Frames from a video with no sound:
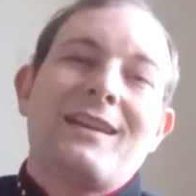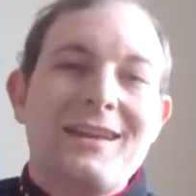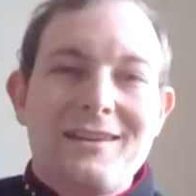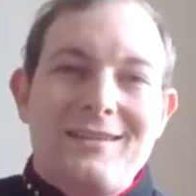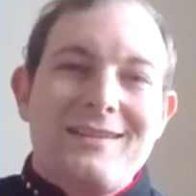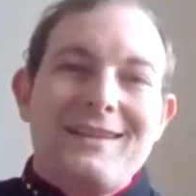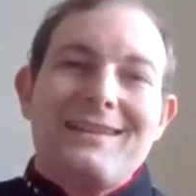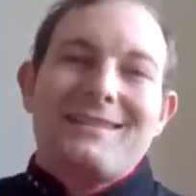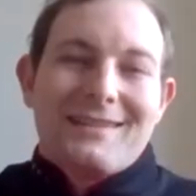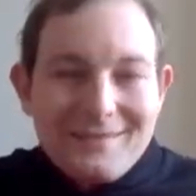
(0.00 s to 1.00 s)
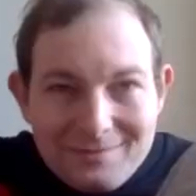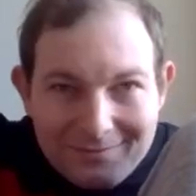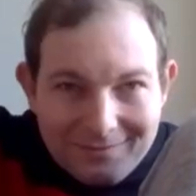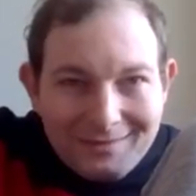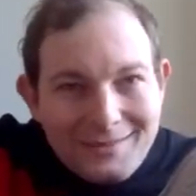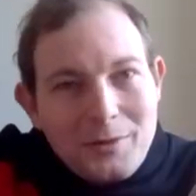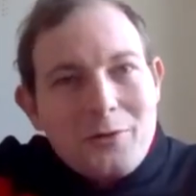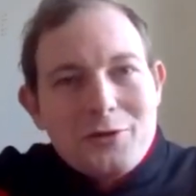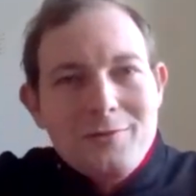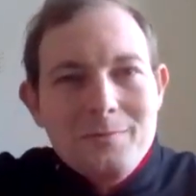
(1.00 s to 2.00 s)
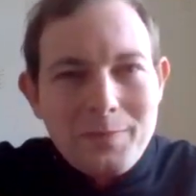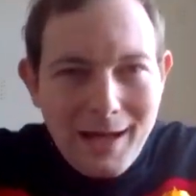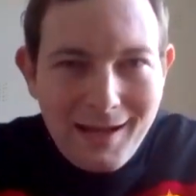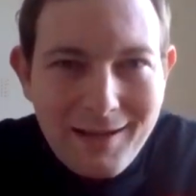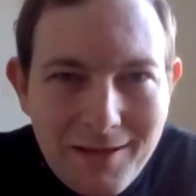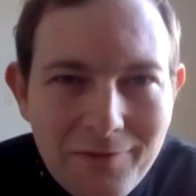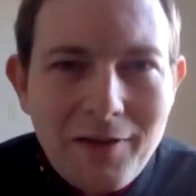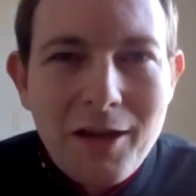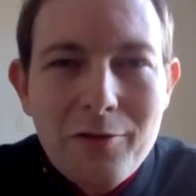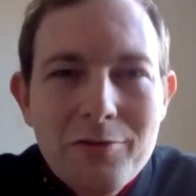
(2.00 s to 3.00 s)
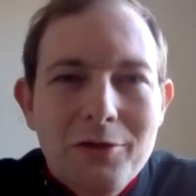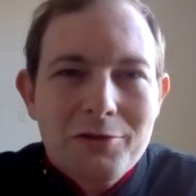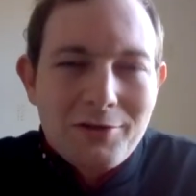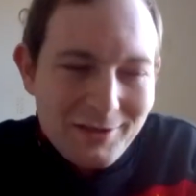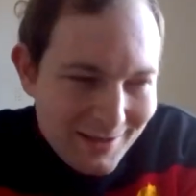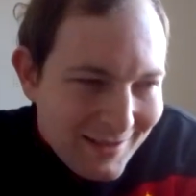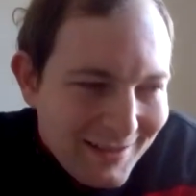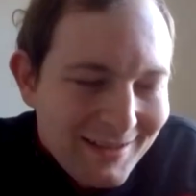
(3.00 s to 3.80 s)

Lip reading: Hey guys, welcome back, fellow nodders.